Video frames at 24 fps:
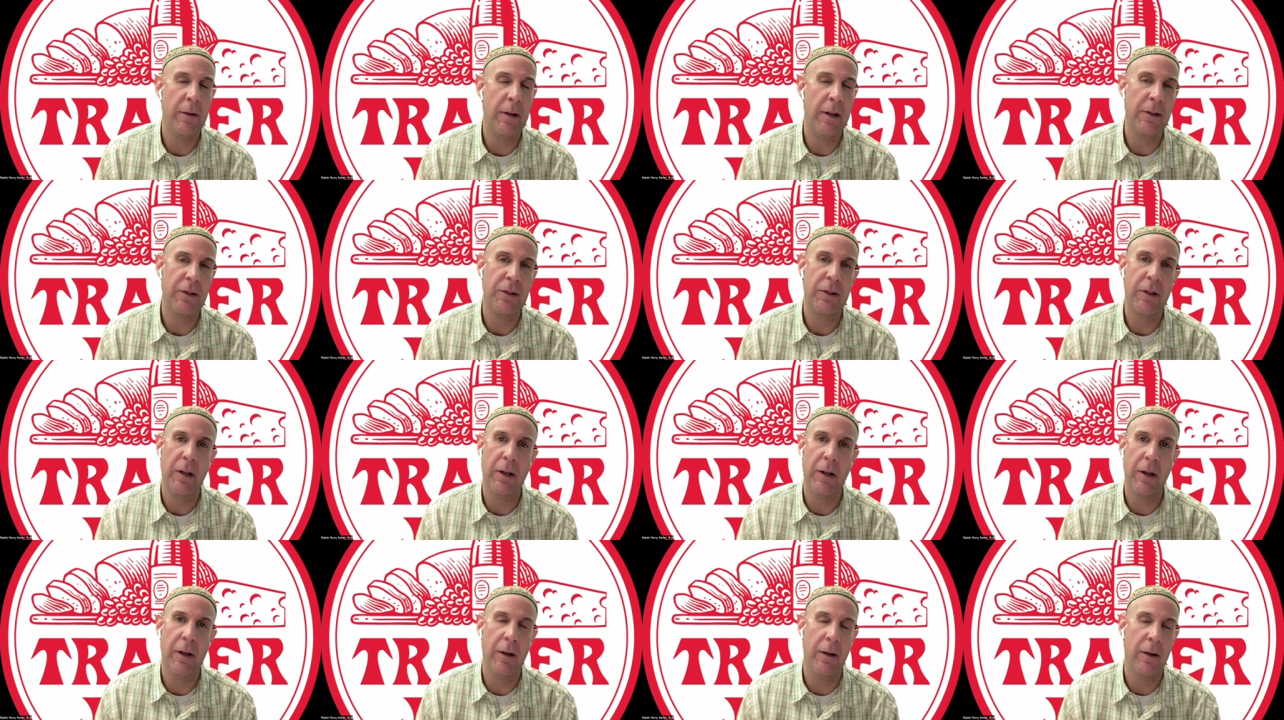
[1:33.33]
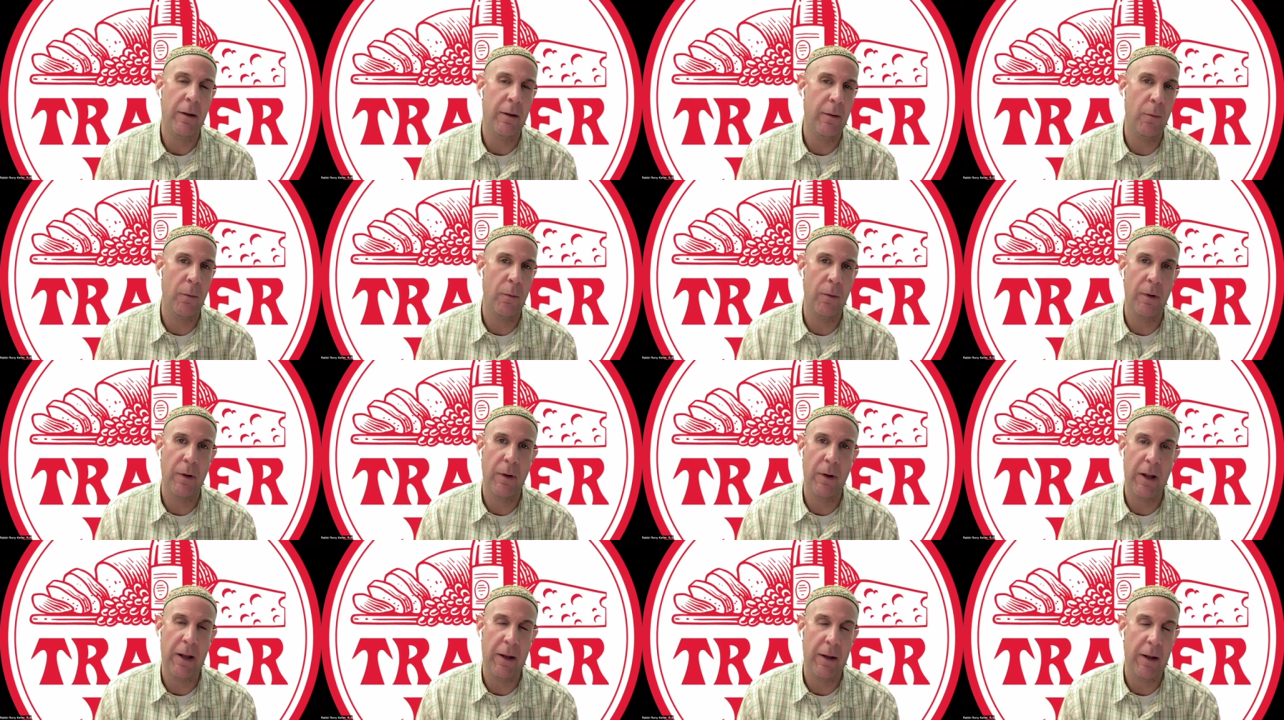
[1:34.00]
It's
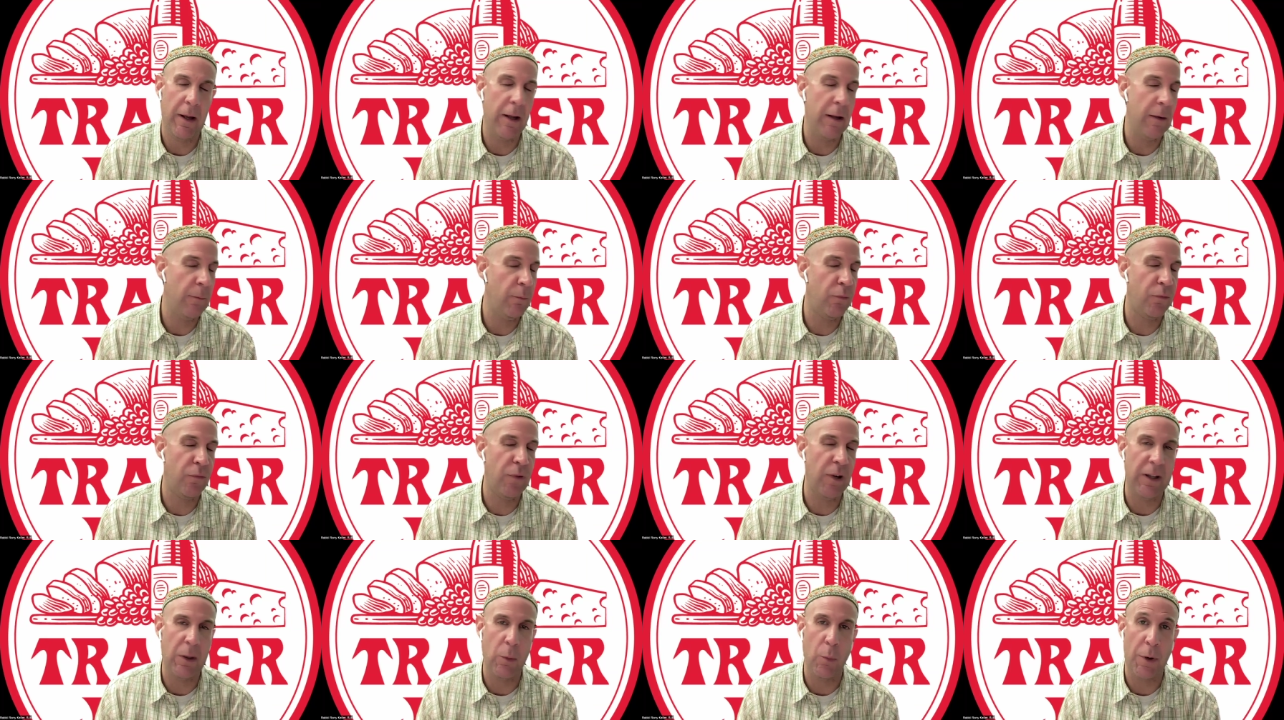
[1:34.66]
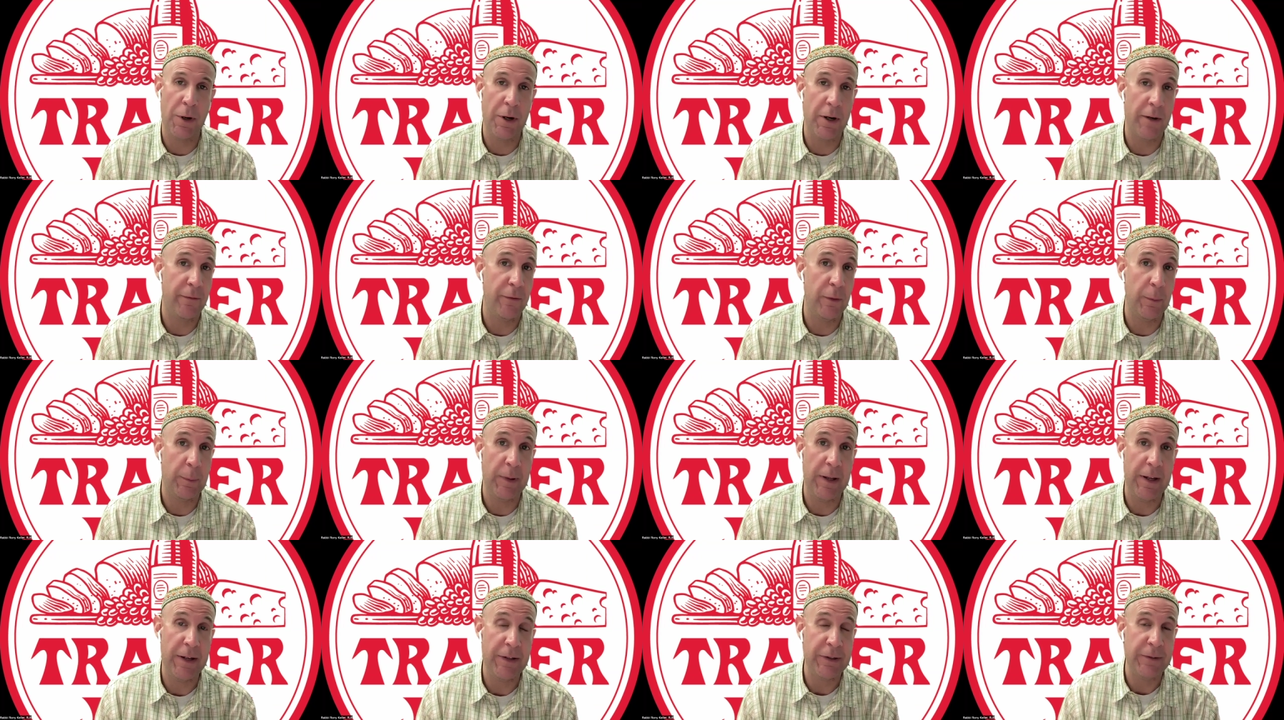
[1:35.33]
a really
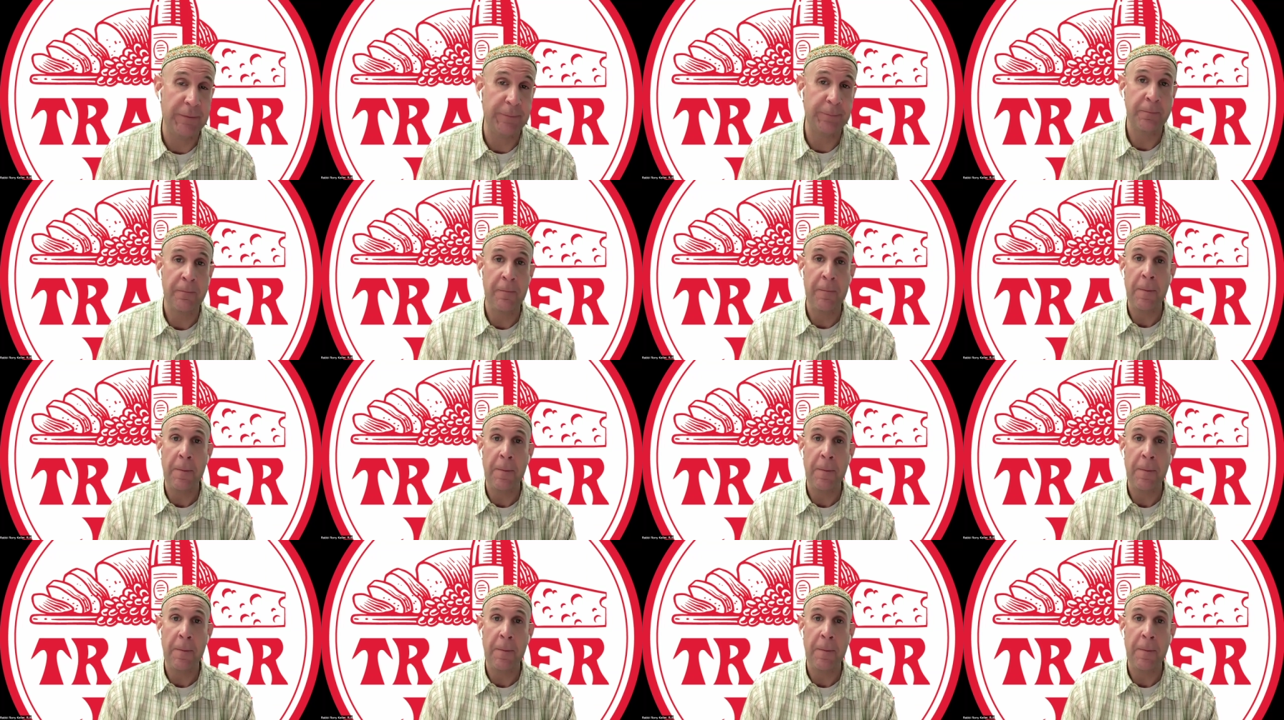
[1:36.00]
wonderful place.